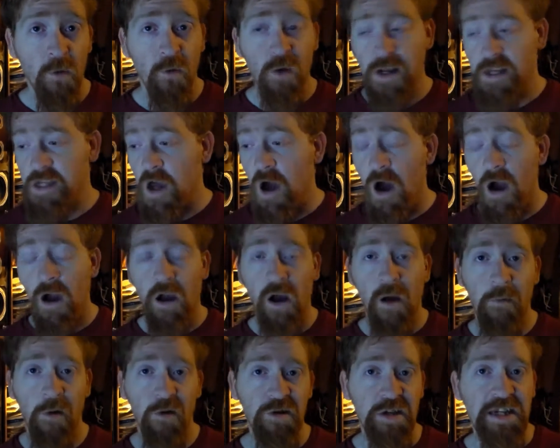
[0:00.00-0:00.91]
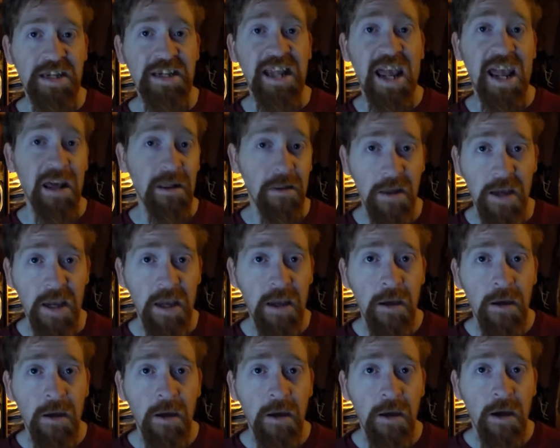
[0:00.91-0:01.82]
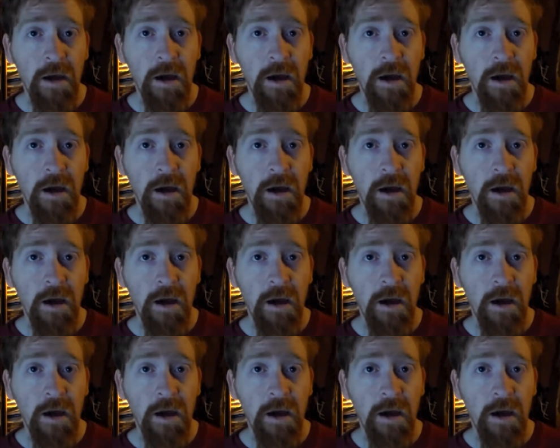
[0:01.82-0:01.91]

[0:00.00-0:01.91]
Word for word: We talk almost daily